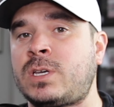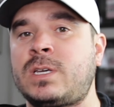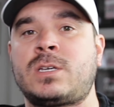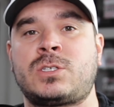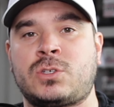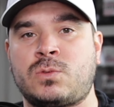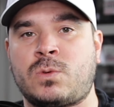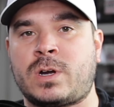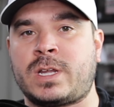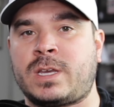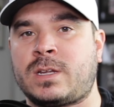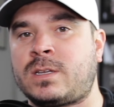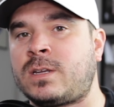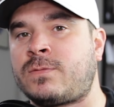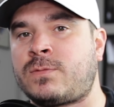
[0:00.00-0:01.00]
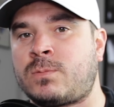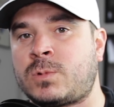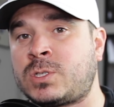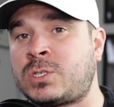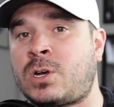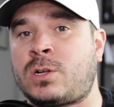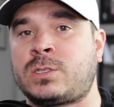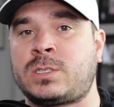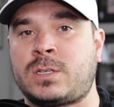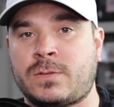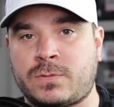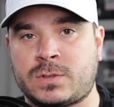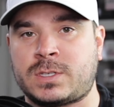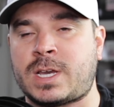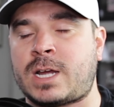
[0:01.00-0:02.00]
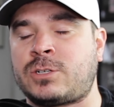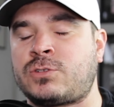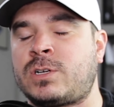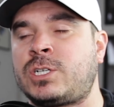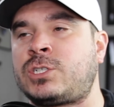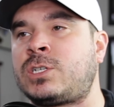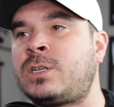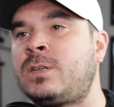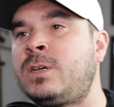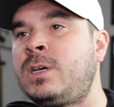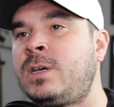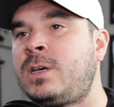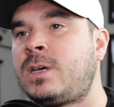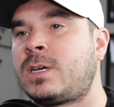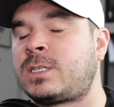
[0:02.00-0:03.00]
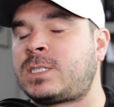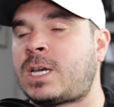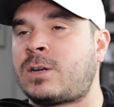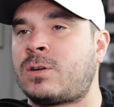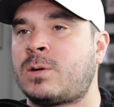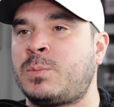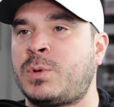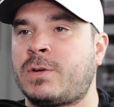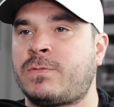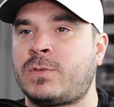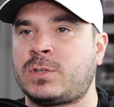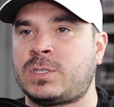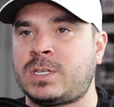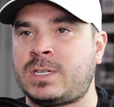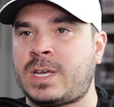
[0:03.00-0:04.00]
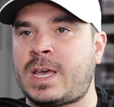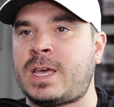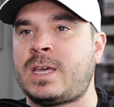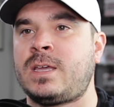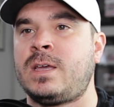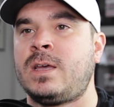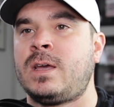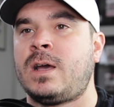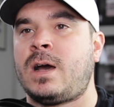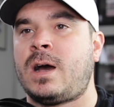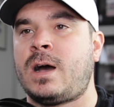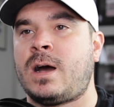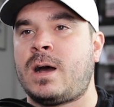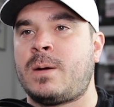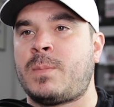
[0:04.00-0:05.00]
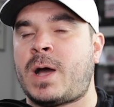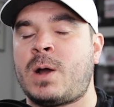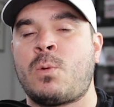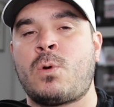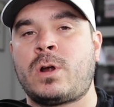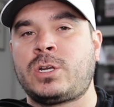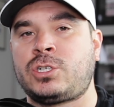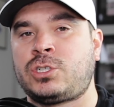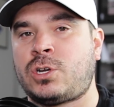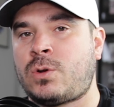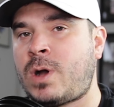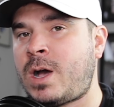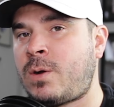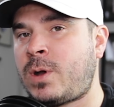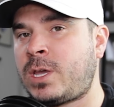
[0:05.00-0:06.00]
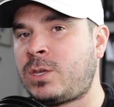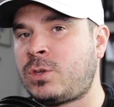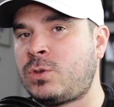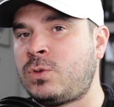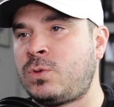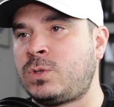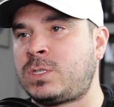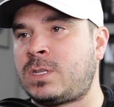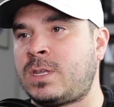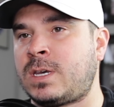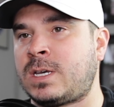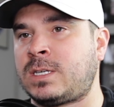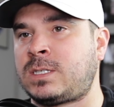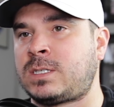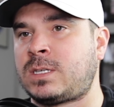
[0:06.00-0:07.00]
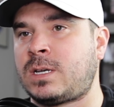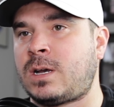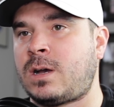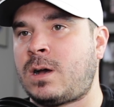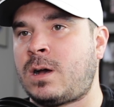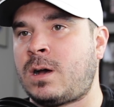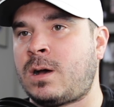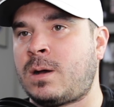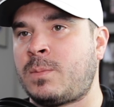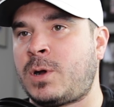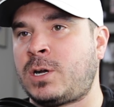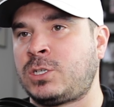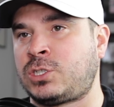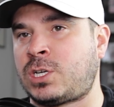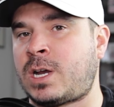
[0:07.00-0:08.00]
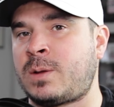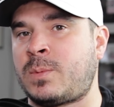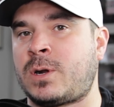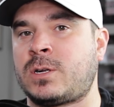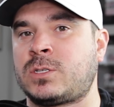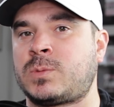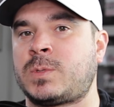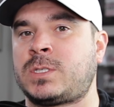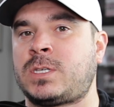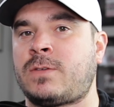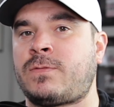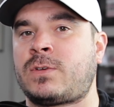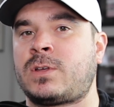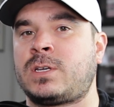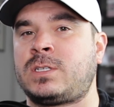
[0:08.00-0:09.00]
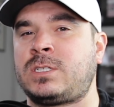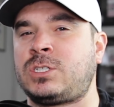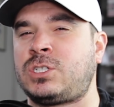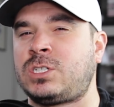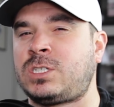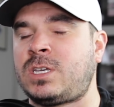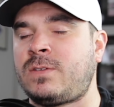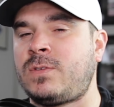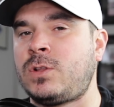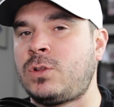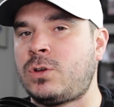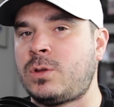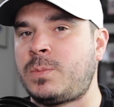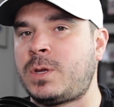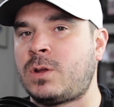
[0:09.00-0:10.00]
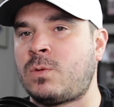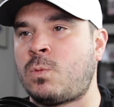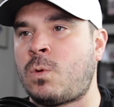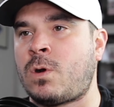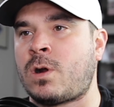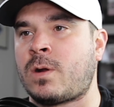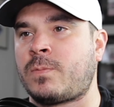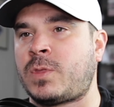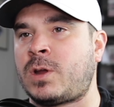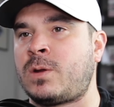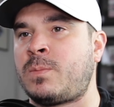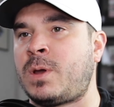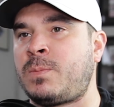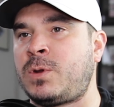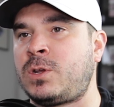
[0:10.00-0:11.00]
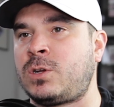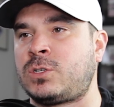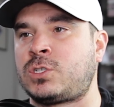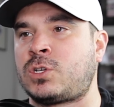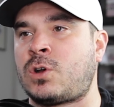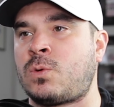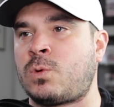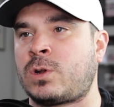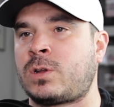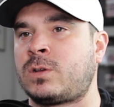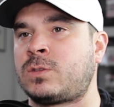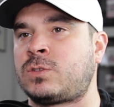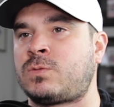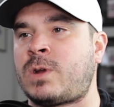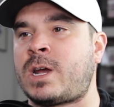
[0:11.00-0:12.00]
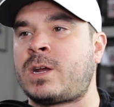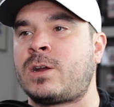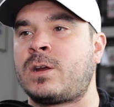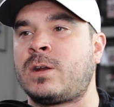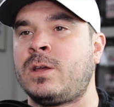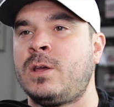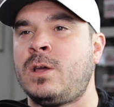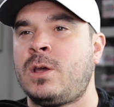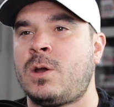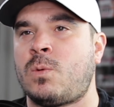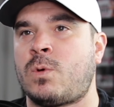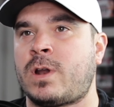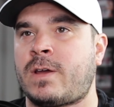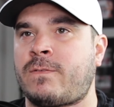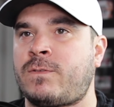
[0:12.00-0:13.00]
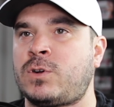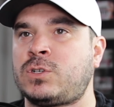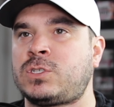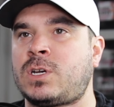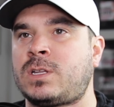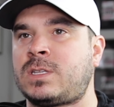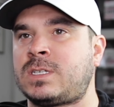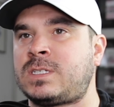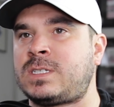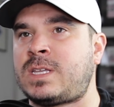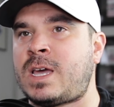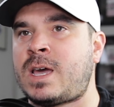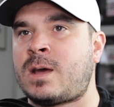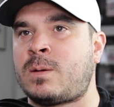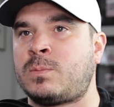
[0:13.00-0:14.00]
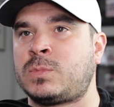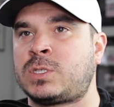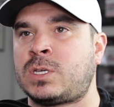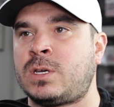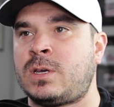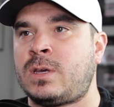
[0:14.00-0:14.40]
because you want to get different results, different saturation, etc. But for today, I want to show how I use this on Shy Martin specifically to just give a little bit of warmth. I remember years ago working on this record, when I first got the stems,